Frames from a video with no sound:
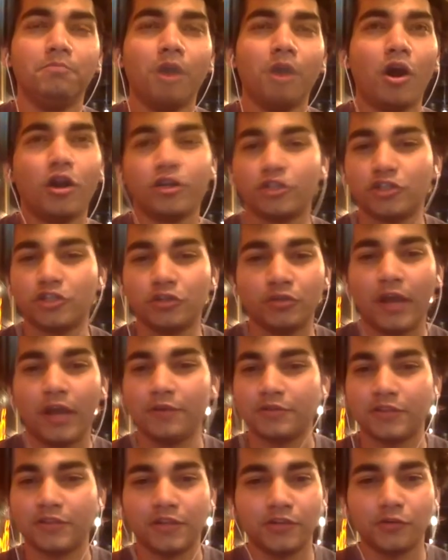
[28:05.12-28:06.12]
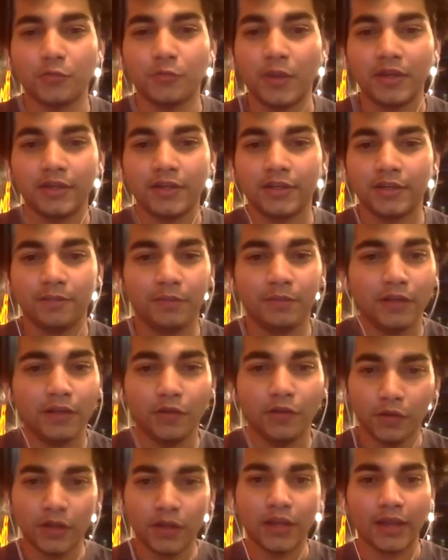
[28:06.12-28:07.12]
March 2020
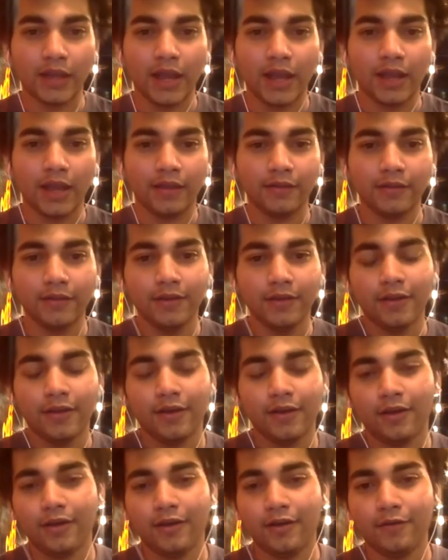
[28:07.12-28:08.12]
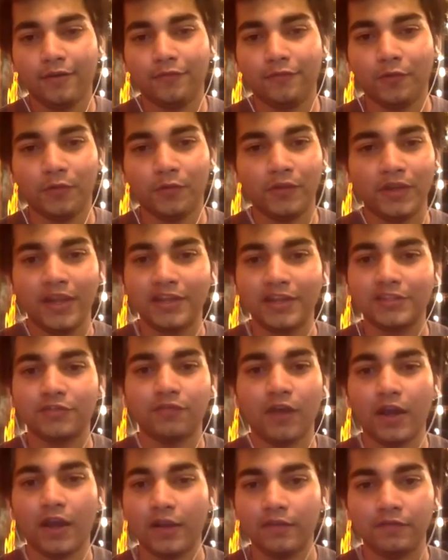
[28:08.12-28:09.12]
be looking at for the
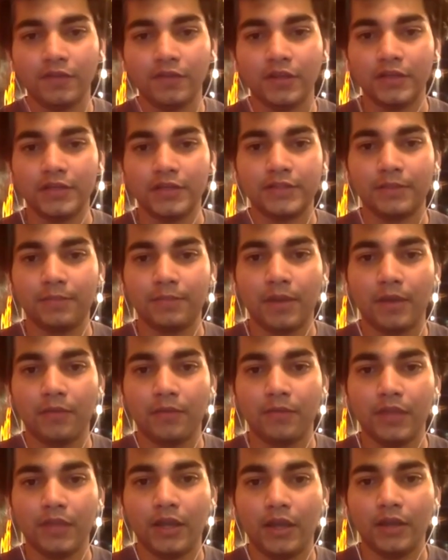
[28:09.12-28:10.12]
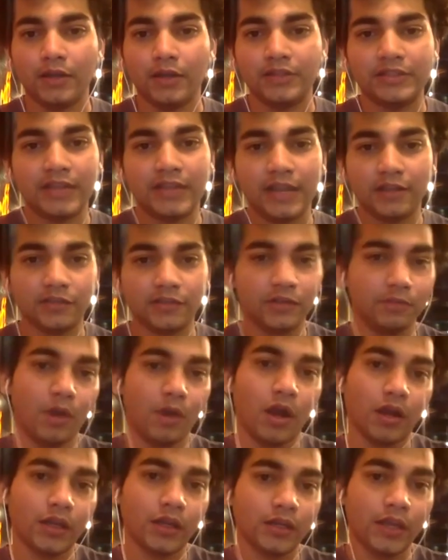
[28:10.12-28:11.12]
next 5 years about their sales
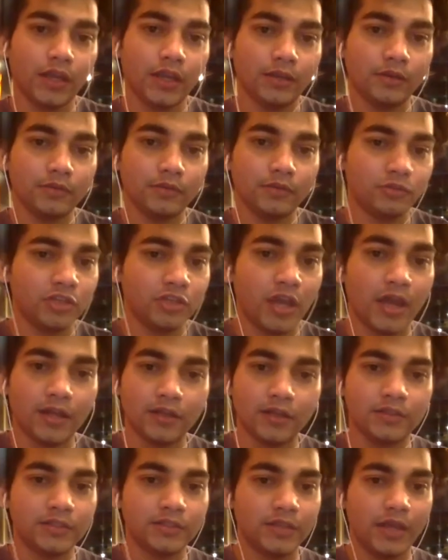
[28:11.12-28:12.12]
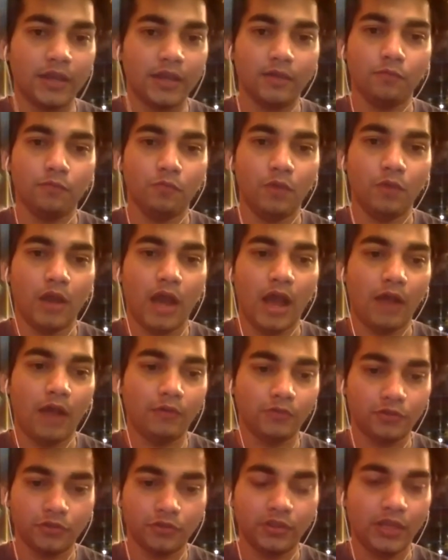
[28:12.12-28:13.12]
and marketing channels, and
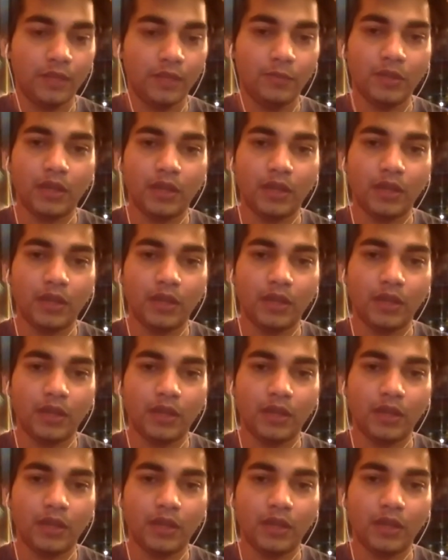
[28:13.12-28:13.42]
how should they